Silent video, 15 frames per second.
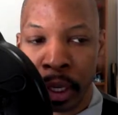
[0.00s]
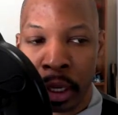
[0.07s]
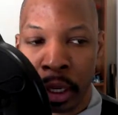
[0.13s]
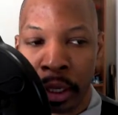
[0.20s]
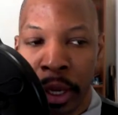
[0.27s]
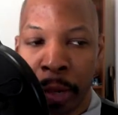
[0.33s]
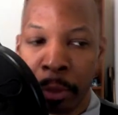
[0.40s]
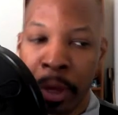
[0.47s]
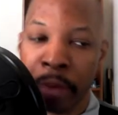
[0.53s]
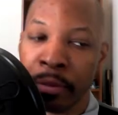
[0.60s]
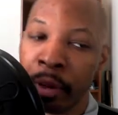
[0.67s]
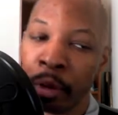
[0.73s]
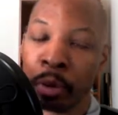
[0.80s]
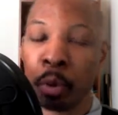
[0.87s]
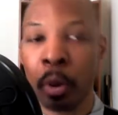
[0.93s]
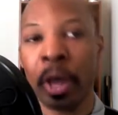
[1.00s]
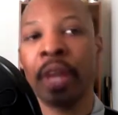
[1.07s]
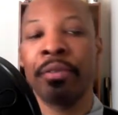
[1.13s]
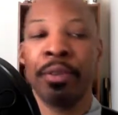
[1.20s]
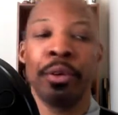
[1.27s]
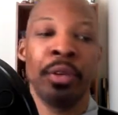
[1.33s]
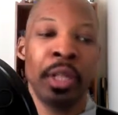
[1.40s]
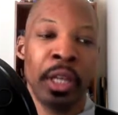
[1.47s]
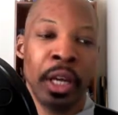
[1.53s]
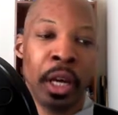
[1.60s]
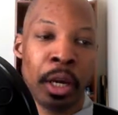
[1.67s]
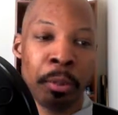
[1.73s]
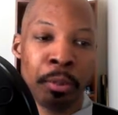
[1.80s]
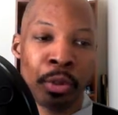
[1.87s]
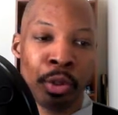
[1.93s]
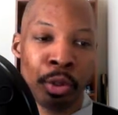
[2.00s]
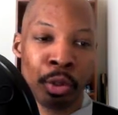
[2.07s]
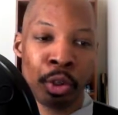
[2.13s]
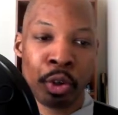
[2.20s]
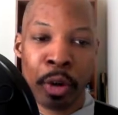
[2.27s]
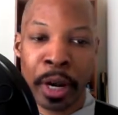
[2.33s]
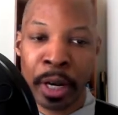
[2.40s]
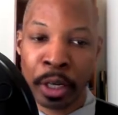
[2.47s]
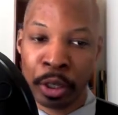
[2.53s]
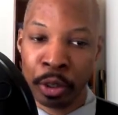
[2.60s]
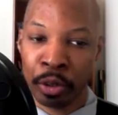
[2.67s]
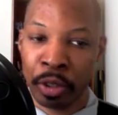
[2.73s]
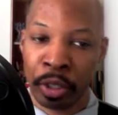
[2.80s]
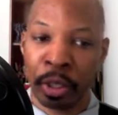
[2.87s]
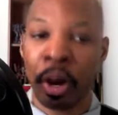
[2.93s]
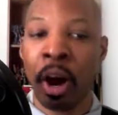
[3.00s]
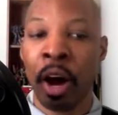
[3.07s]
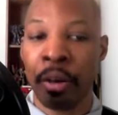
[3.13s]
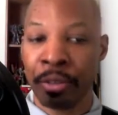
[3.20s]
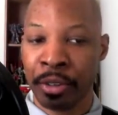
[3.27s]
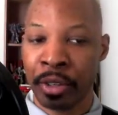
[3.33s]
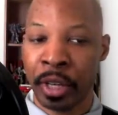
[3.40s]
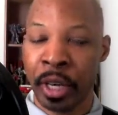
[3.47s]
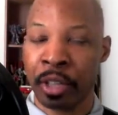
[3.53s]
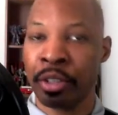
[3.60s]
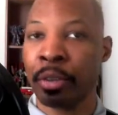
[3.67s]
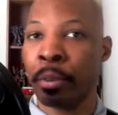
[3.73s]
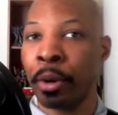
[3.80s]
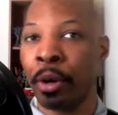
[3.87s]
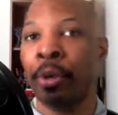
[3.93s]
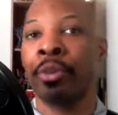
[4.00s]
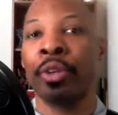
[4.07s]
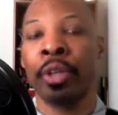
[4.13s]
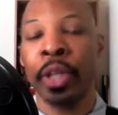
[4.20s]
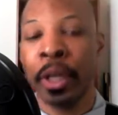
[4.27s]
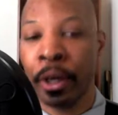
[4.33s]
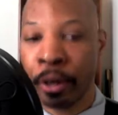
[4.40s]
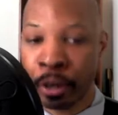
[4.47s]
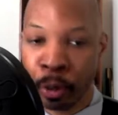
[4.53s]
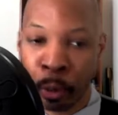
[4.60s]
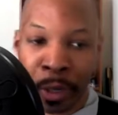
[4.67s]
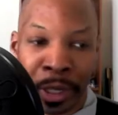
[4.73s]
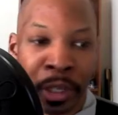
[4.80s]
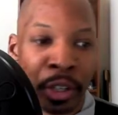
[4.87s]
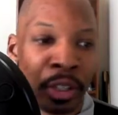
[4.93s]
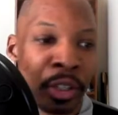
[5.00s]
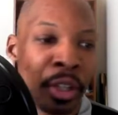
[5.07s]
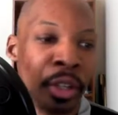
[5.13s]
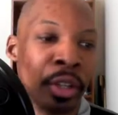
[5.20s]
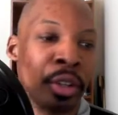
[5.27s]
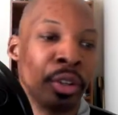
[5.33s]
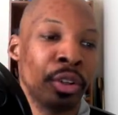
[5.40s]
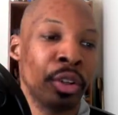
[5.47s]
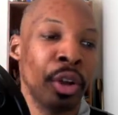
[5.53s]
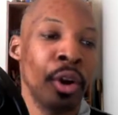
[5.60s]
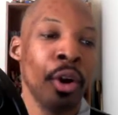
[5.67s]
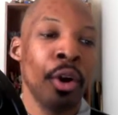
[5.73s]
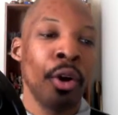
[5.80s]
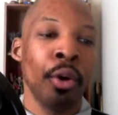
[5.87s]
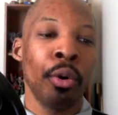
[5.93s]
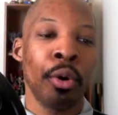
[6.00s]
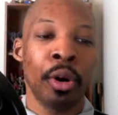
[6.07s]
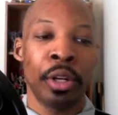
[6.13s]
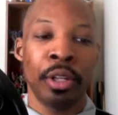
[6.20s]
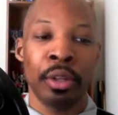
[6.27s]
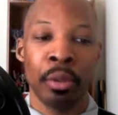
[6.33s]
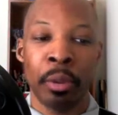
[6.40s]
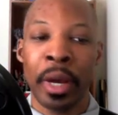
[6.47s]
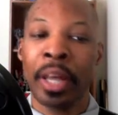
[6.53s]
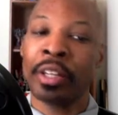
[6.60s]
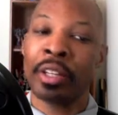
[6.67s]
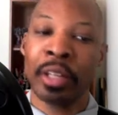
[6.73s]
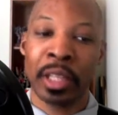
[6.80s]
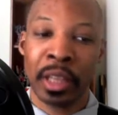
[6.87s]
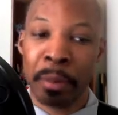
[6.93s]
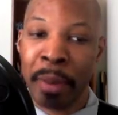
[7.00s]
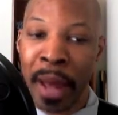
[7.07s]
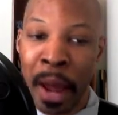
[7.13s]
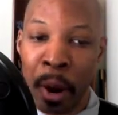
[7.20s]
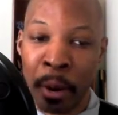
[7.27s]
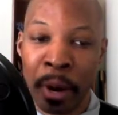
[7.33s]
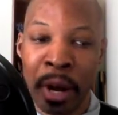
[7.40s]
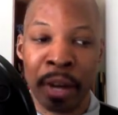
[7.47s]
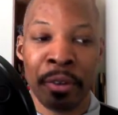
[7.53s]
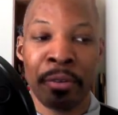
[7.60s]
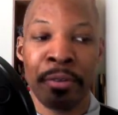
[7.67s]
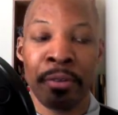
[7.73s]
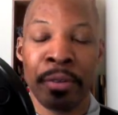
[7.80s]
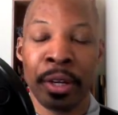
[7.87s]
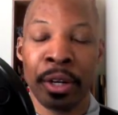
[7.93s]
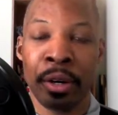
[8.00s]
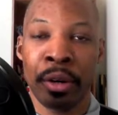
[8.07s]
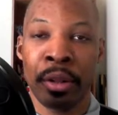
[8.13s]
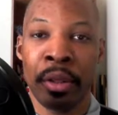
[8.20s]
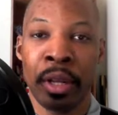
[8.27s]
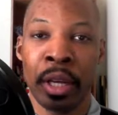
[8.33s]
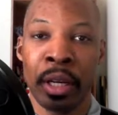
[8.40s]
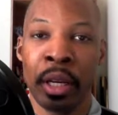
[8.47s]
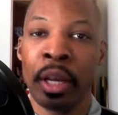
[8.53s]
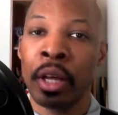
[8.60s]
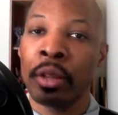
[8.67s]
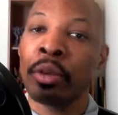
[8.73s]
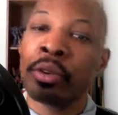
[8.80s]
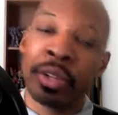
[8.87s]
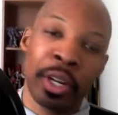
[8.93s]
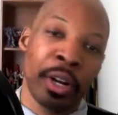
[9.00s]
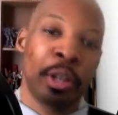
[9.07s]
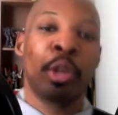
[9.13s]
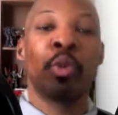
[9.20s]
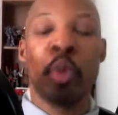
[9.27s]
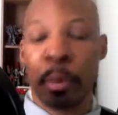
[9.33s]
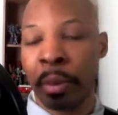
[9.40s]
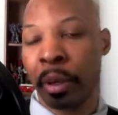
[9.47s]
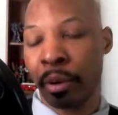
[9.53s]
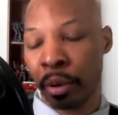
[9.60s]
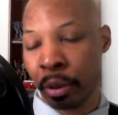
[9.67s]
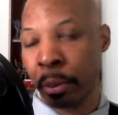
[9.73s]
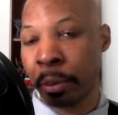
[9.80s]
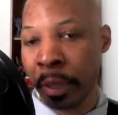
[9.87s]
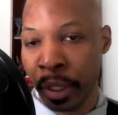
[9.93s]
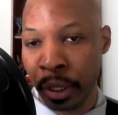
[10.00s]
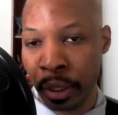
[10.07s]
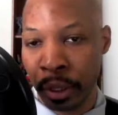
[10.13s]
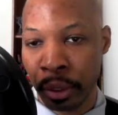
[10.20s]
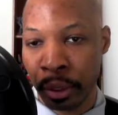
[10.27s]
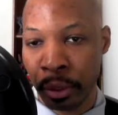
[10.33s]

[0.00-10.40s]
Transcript: Now, I've known quite a few DMs who try and use it to offset supposed character weaknesses, or to escalate the power out of fear that those characters won't be able to compete.